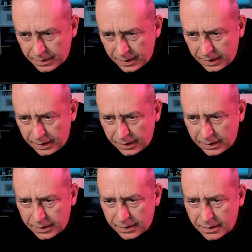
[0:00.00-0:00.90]

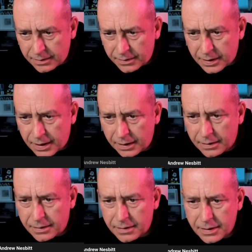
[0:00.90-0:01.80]
Okay,
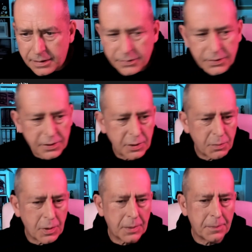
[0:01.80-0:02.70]
that's a
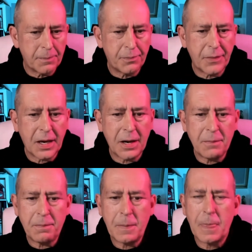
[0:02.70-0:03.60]
good one.
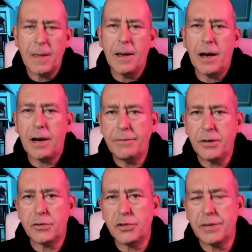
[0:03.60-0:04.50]
I've
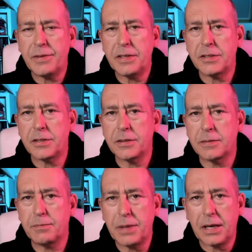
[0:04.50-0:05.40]
not driven a
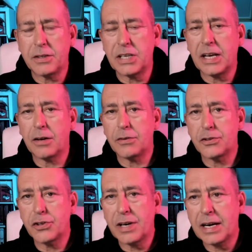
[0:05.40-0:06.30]
BRZ
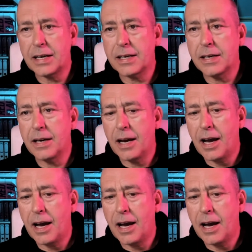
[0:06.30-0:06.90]
on track.